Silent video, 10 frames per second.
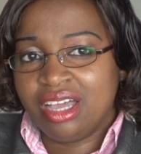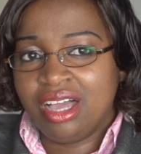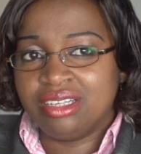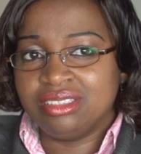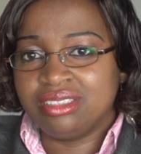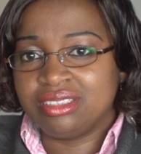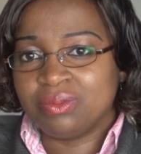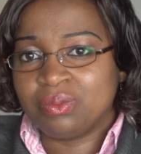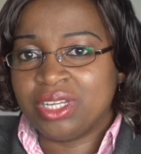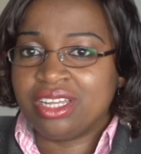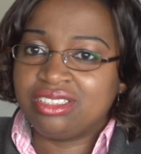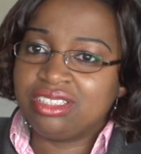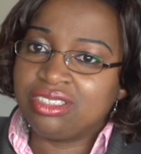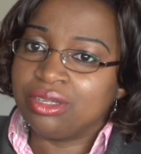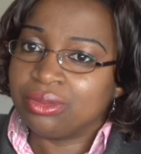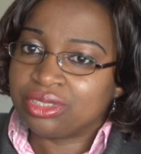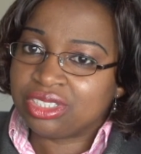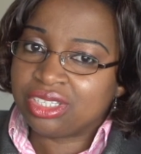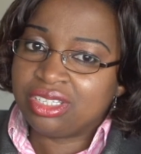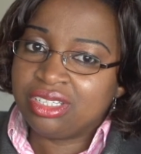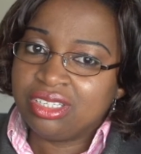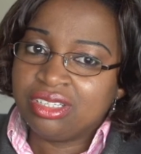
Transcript: And when I did the OSCE,